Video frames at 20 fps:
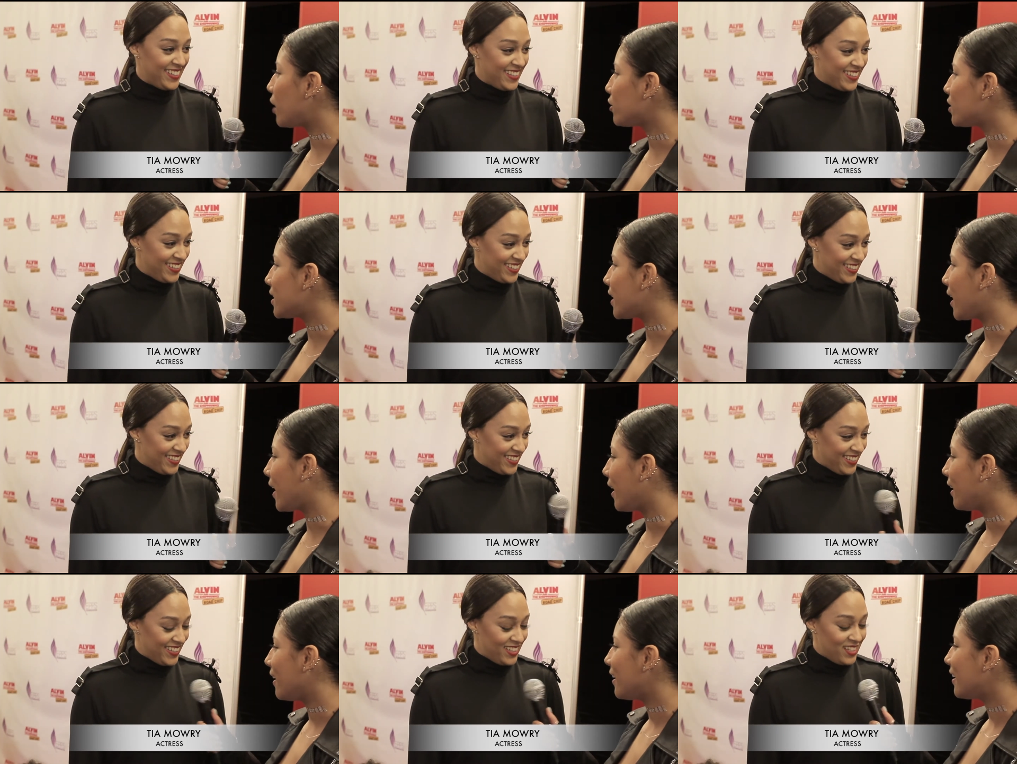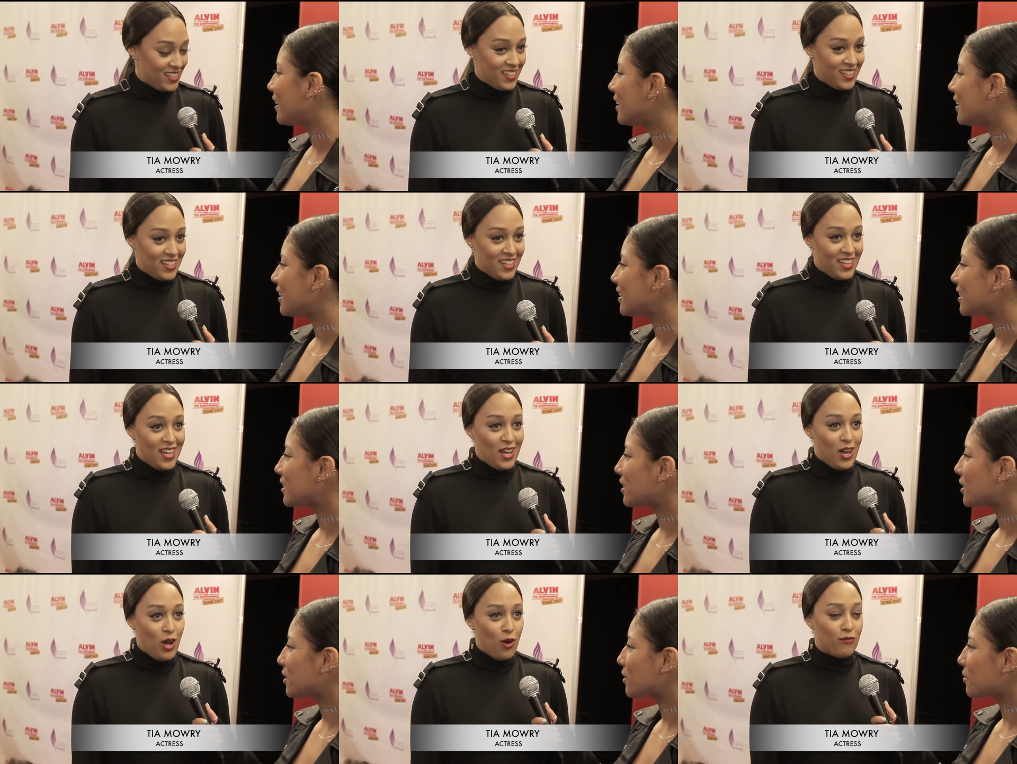Speaker 1: out today?
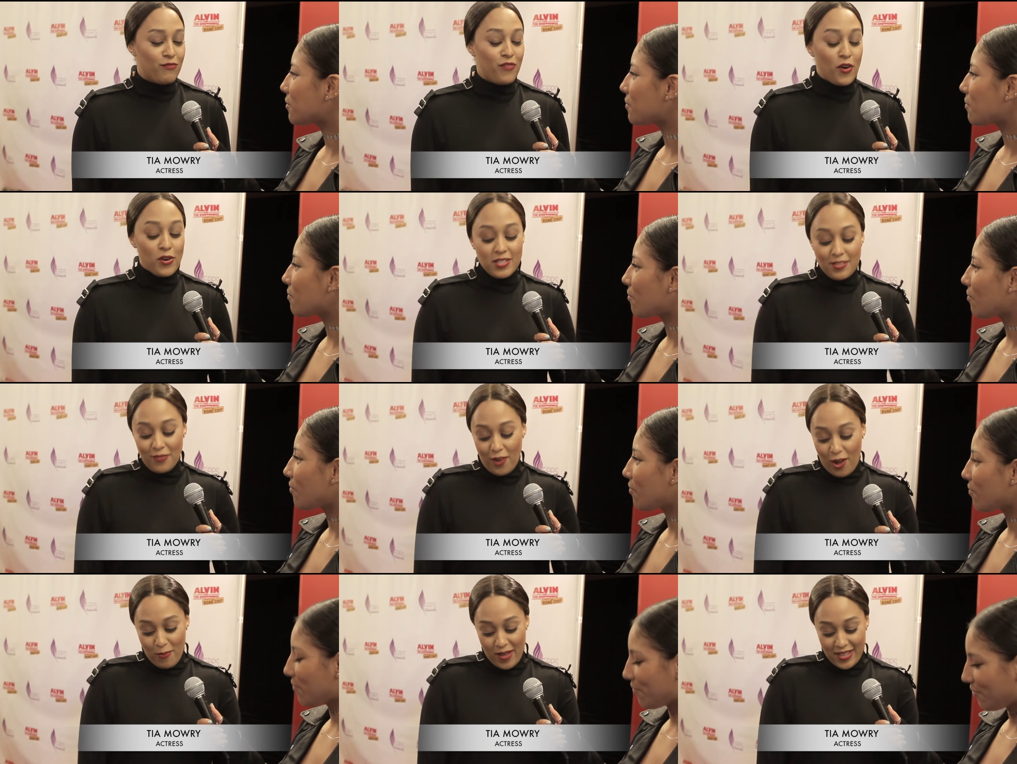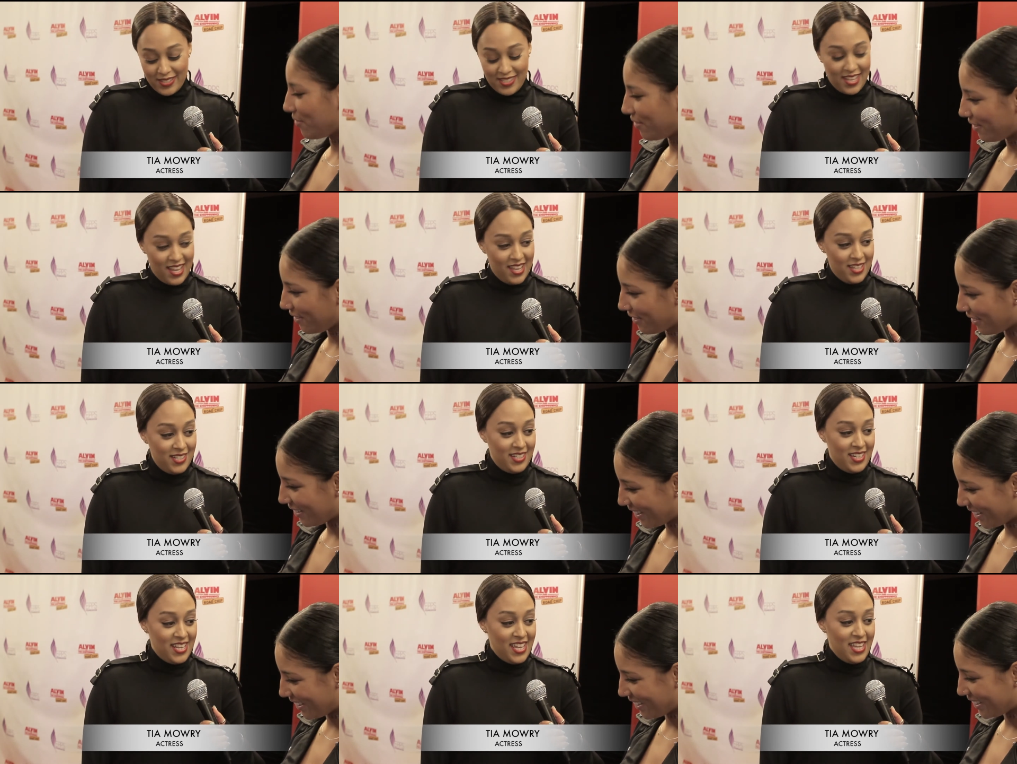First of all, my
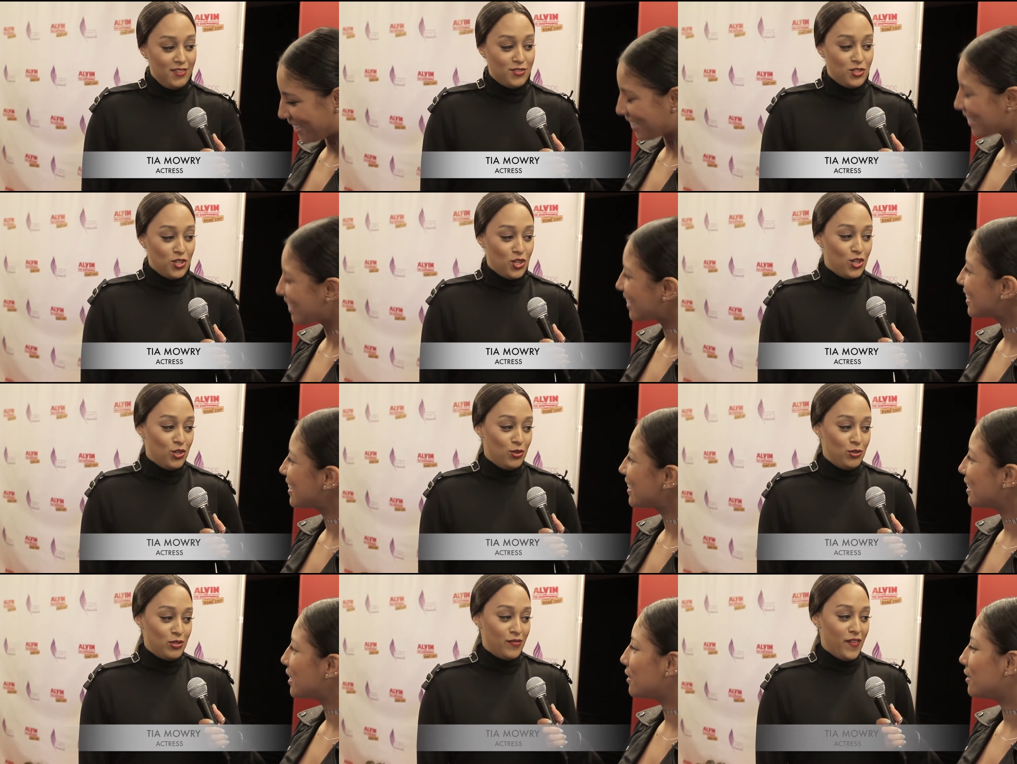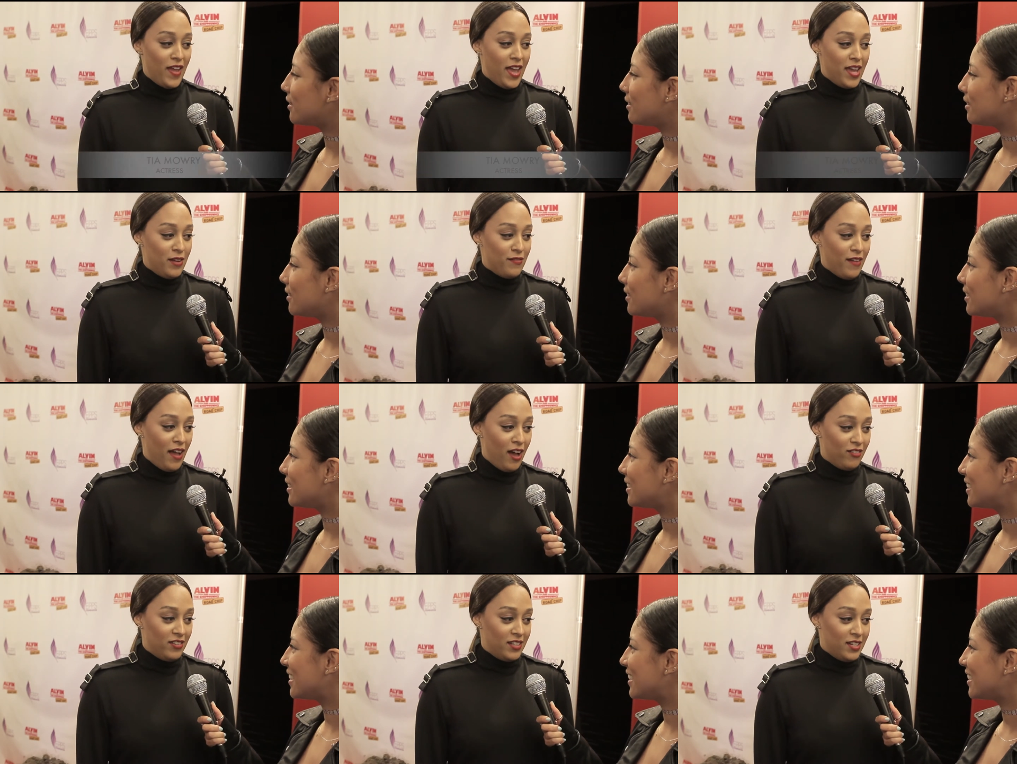son. He's a huge fan
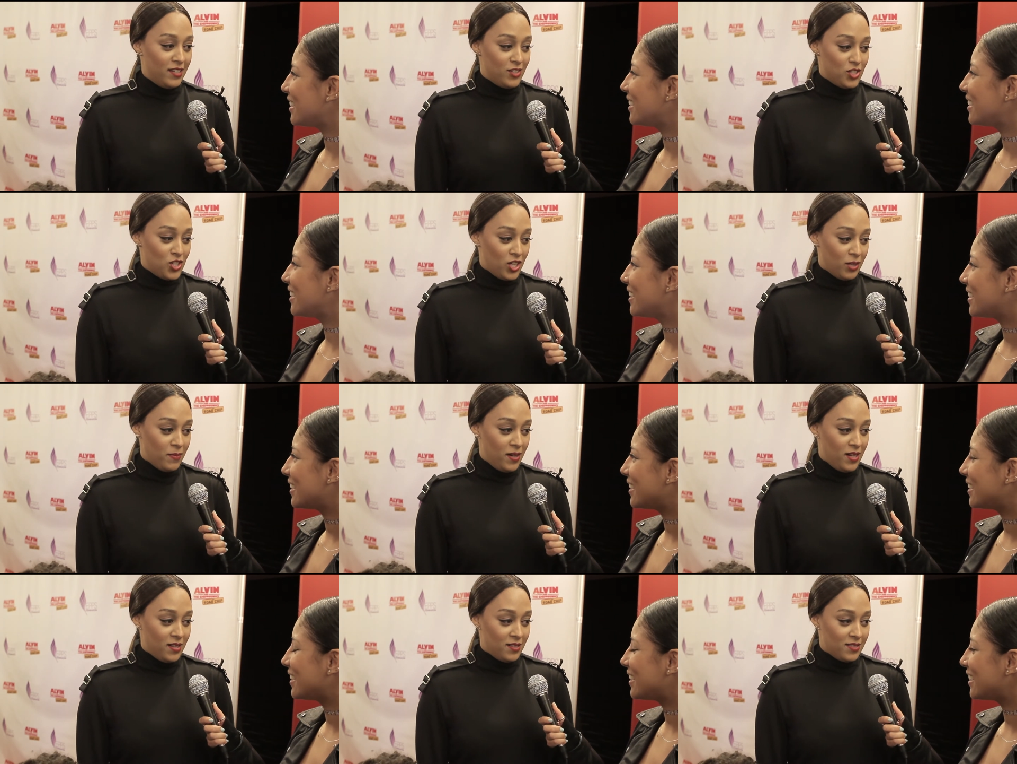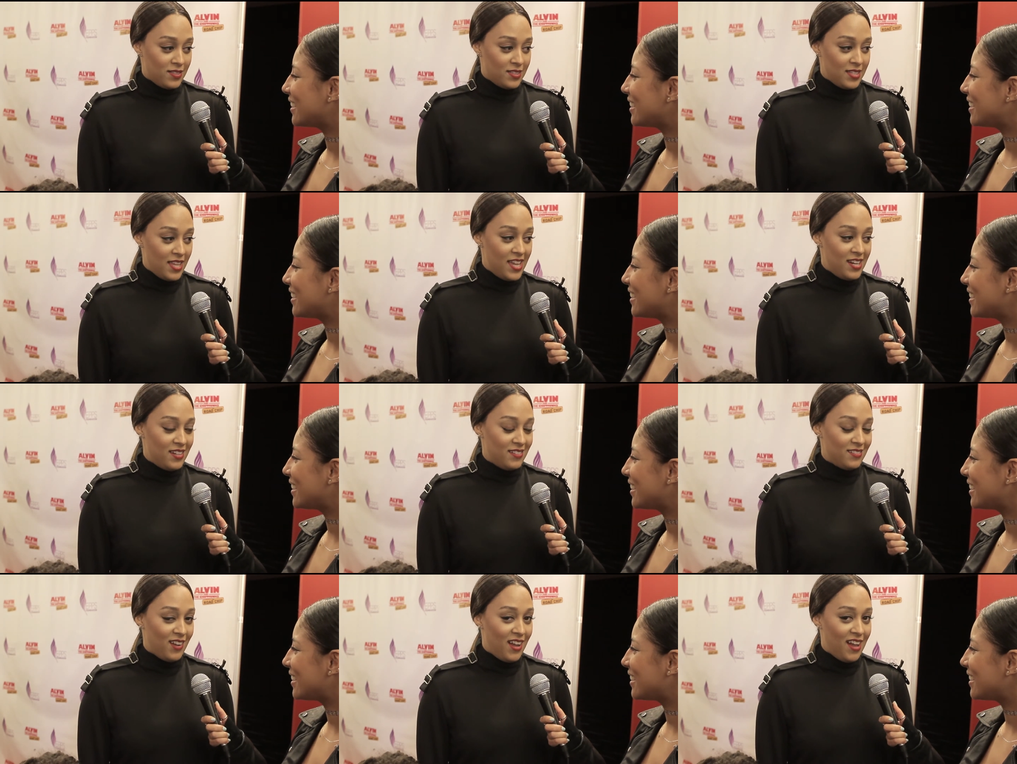of Alvin and the Chipmunks,
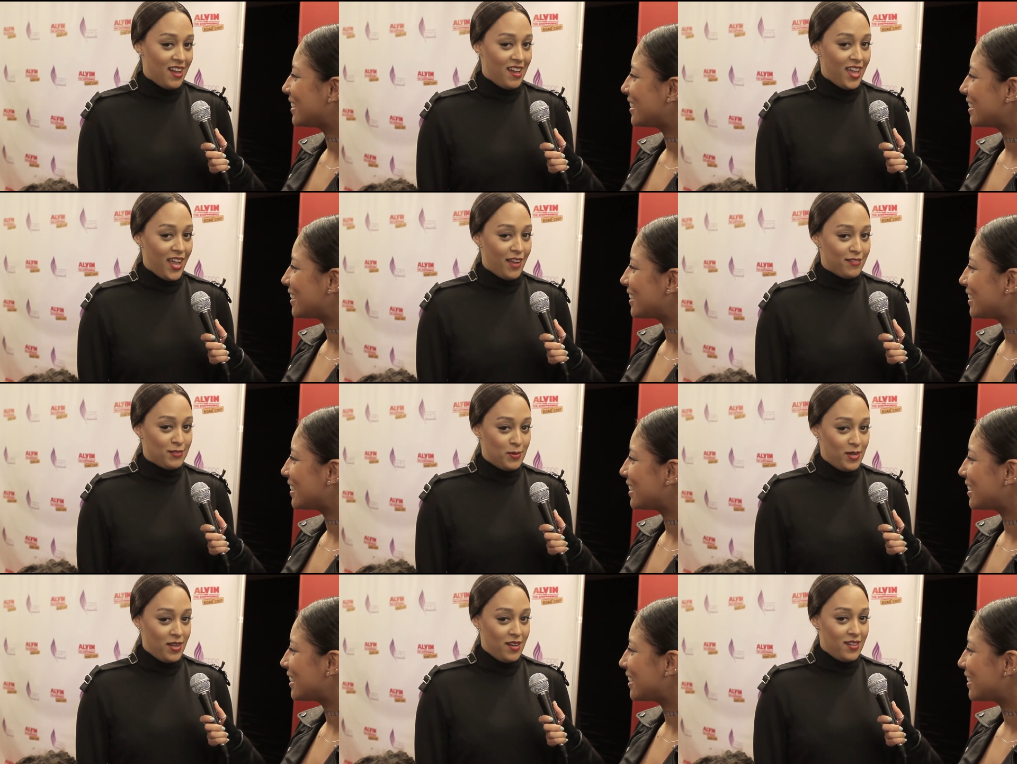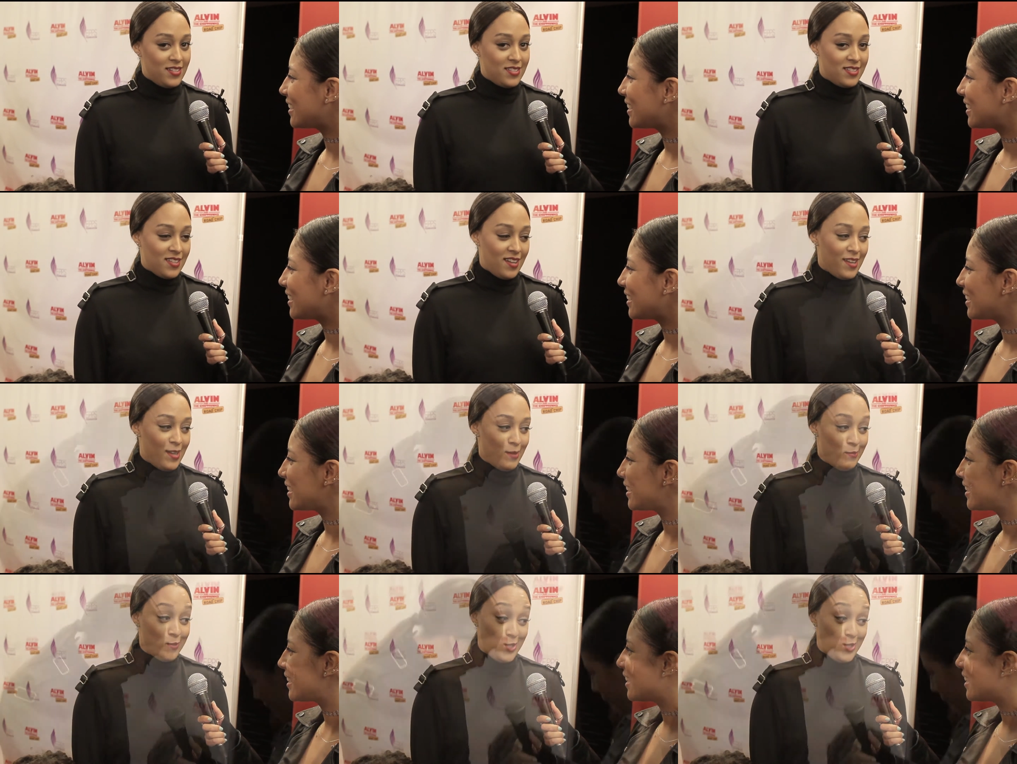and I have to be honest, I am